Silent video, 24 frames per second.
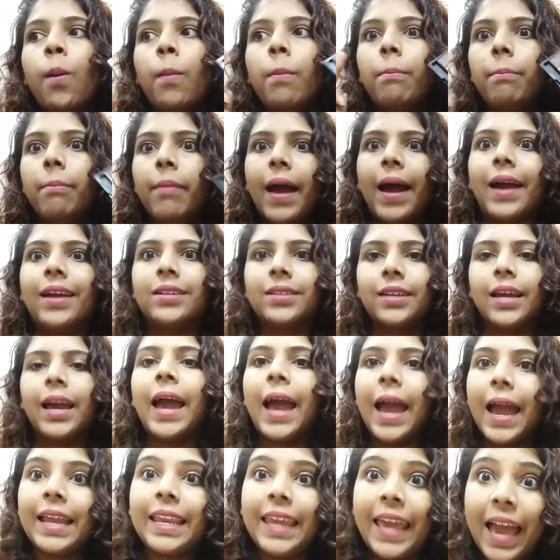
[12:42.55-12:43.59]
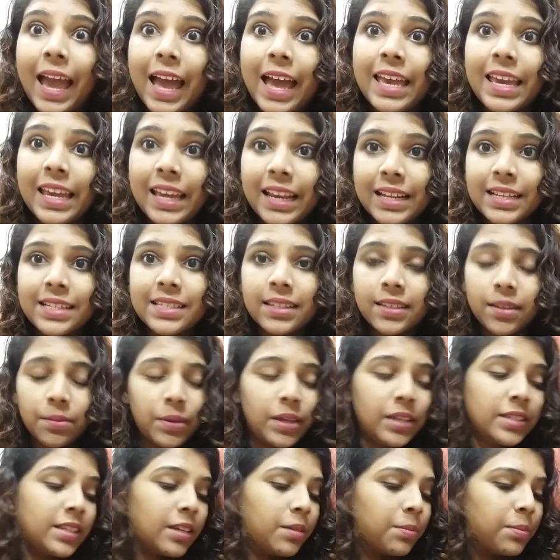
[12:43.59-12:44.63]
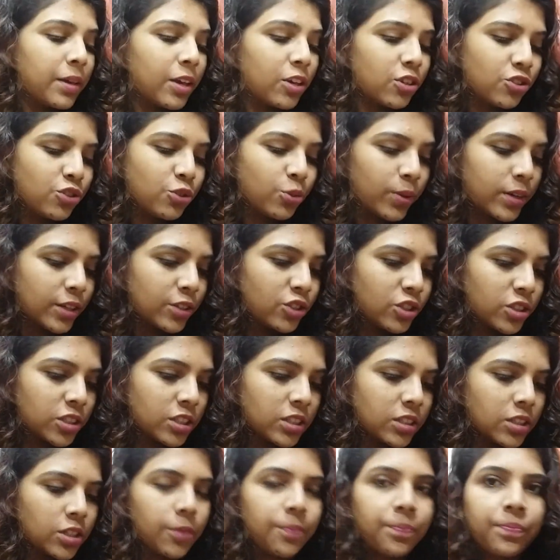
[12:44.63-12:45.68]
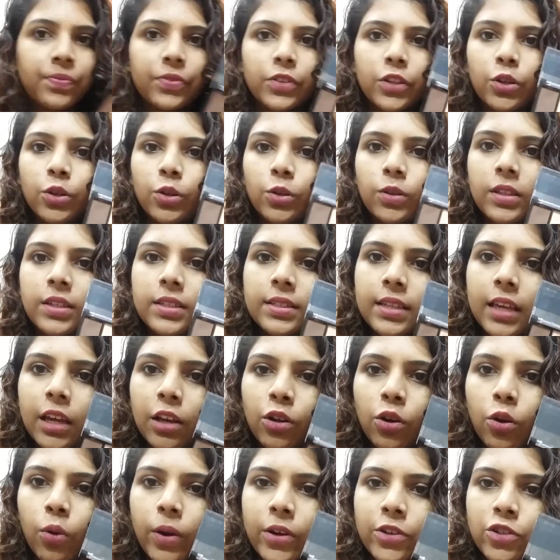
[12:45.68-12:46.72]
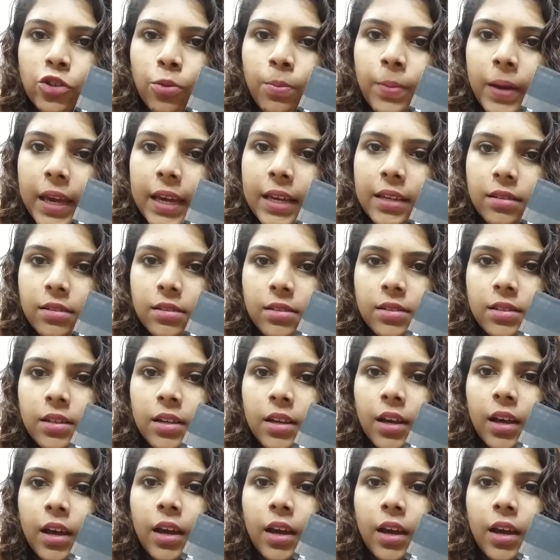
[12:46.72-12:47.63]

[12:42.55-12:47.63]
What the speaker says: matte, and it is amazing because you can just, you know, this can go as your base.